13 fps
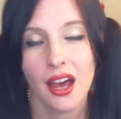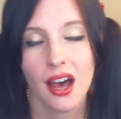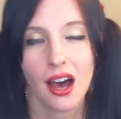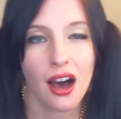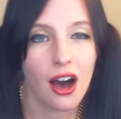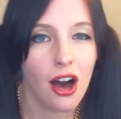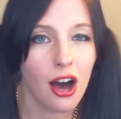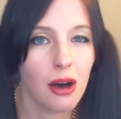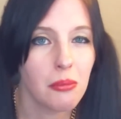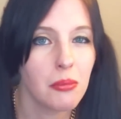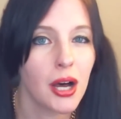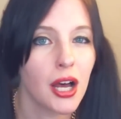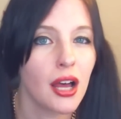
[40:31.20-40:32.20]

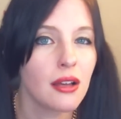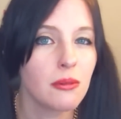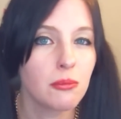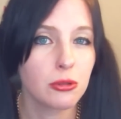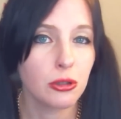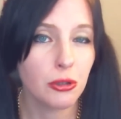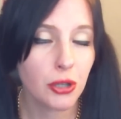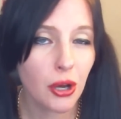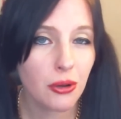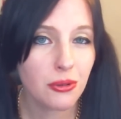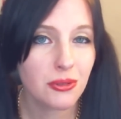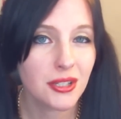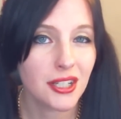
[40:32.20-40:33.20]

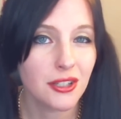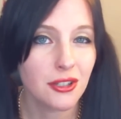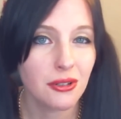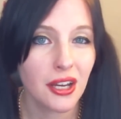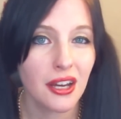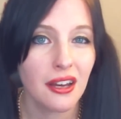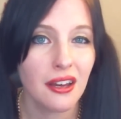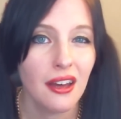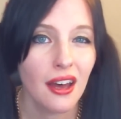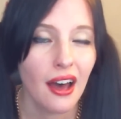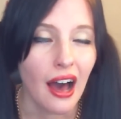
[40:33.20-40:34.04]
Pluto, Setsuna,